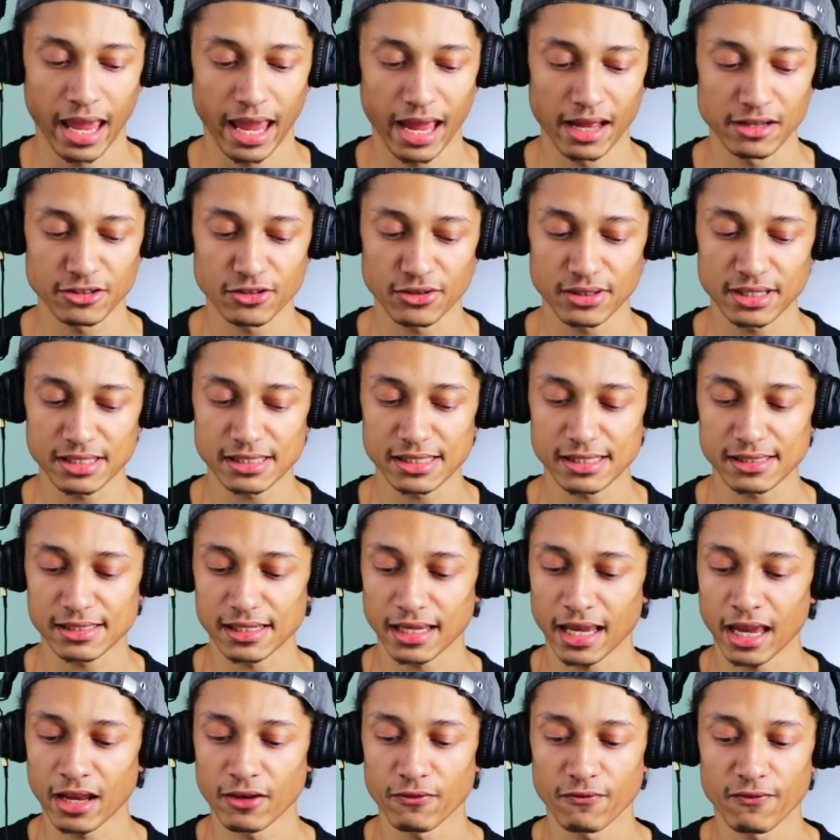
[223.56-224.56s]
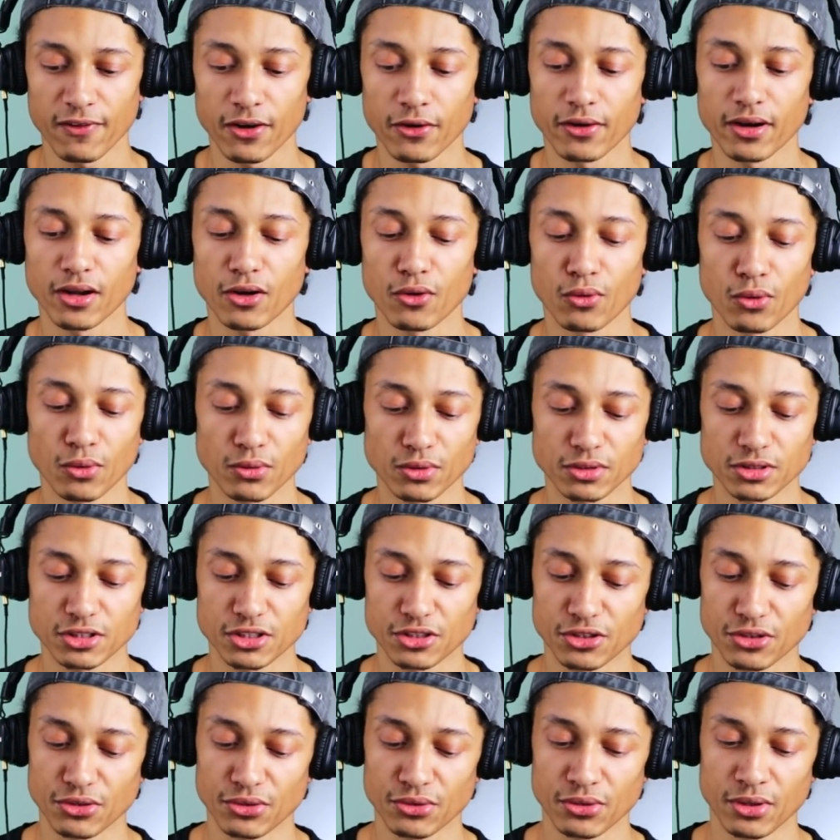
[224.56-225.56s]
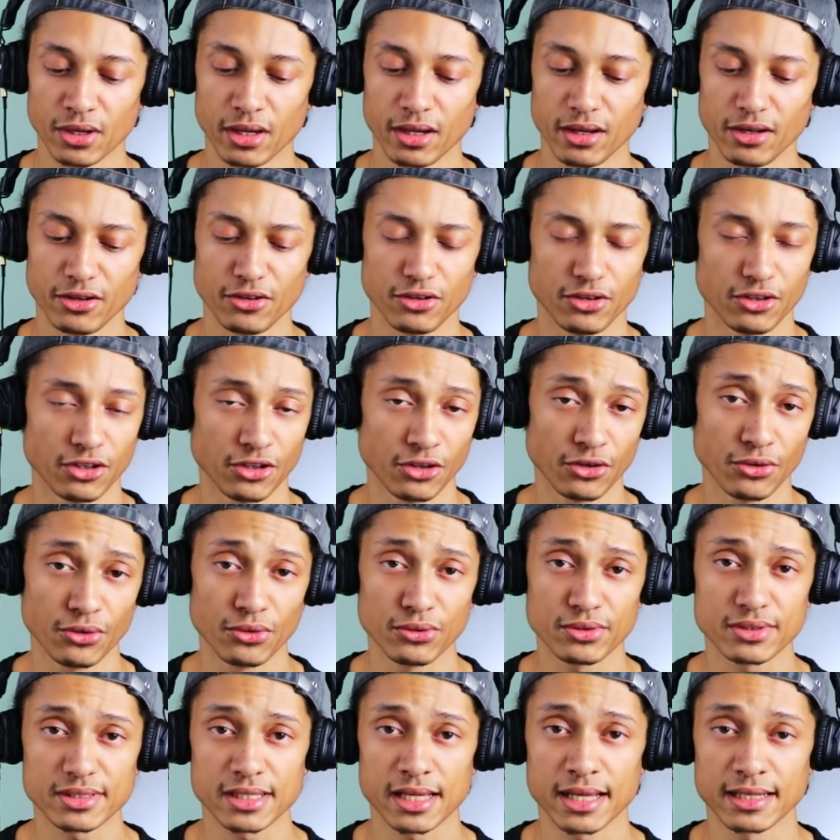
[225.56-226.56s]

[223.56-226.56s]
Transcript: And so this is again very cool to, to use.